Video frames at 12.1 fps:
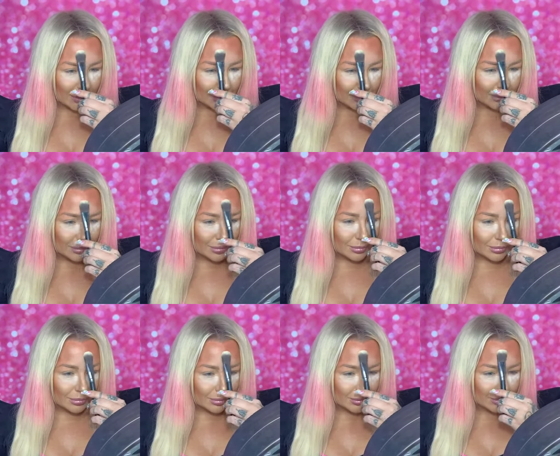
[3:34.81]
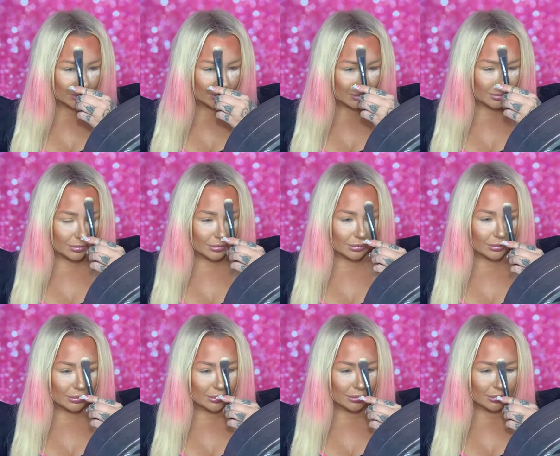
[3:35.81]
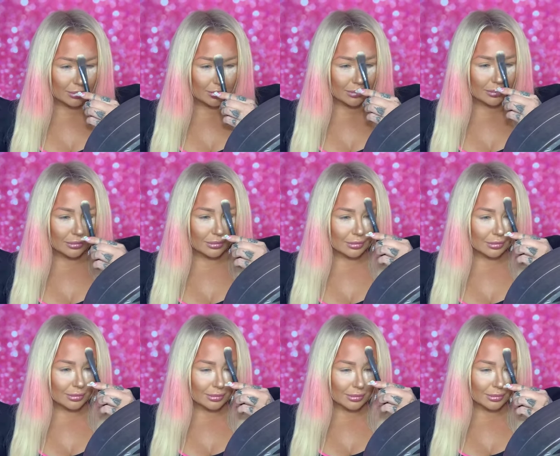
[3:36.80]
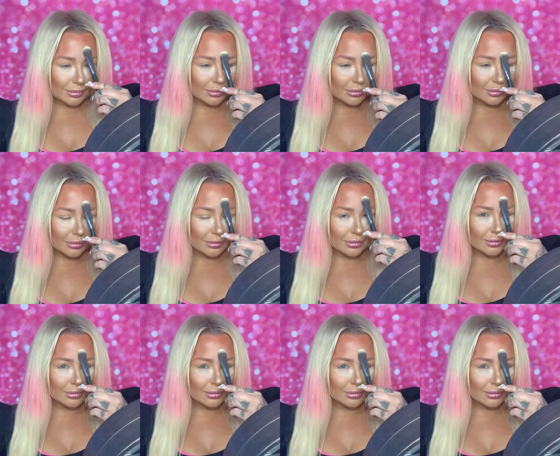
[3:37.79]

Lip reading: (no one is talking)